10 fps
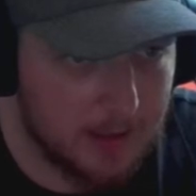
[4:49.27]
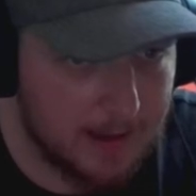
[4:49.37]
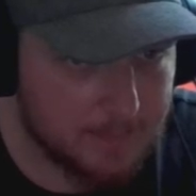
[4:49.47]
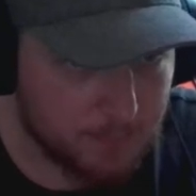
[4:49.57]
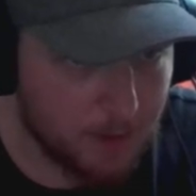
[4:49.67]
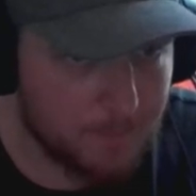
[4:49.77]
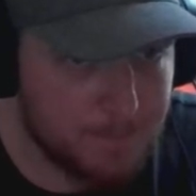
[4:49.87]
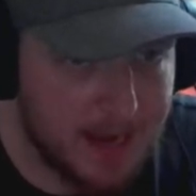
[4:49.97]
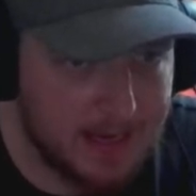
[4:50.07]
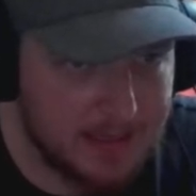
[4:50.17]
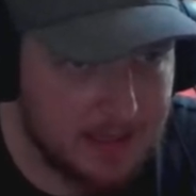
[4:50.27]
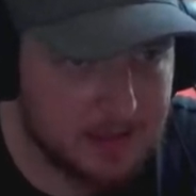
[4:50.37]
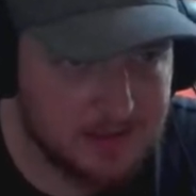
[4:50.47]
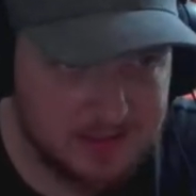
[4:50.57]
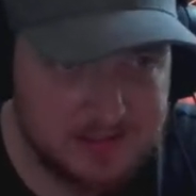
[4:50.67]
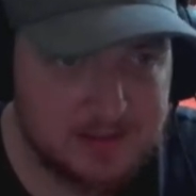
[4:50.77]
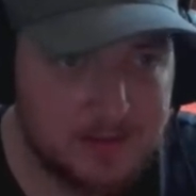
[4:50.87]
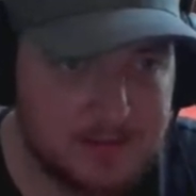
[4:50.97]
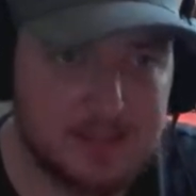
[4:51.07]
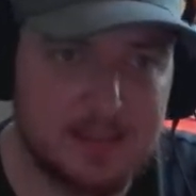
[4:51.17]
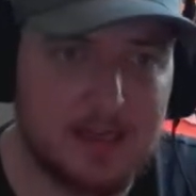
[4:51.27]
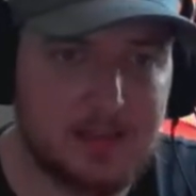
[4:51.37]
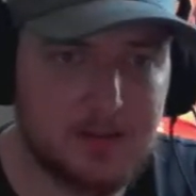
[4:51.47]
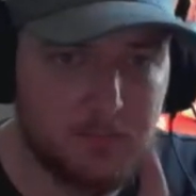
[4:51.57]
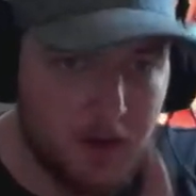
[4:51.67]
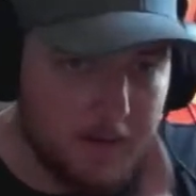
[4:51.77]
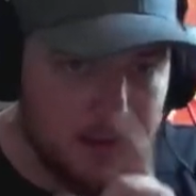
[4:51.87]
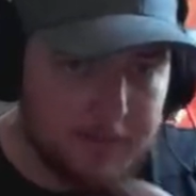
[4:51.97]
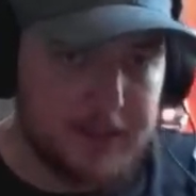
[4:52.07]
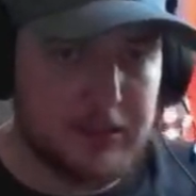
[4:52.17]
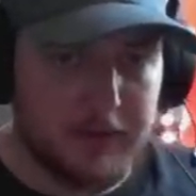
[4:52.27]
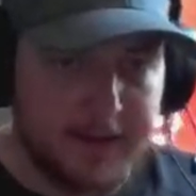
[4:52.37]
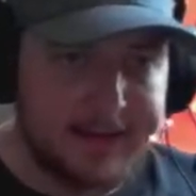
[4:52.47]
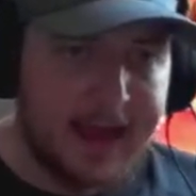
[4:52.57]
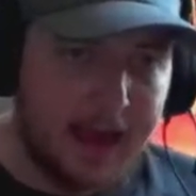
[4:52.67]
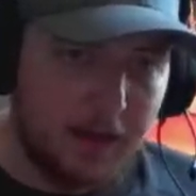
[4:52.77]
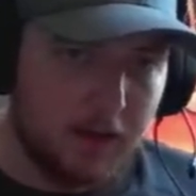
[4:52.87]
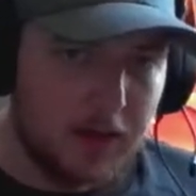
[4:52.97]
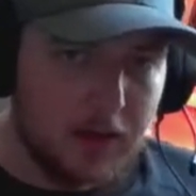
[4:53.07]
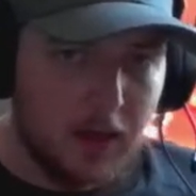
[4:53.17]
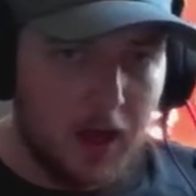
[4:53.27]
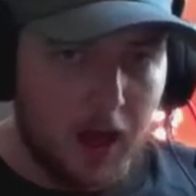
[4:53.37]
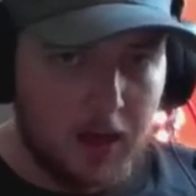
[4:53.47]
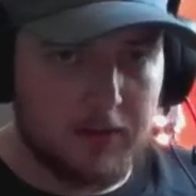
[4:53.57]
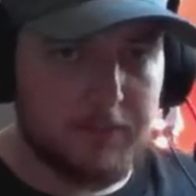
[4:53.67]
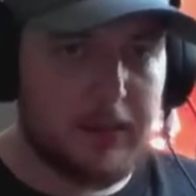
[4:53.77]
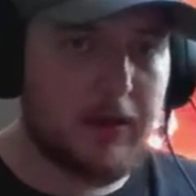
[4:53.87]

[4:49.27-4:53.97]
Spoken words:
had rolled back, and I just noticed that? So what I'm going to be doing now I'm going to be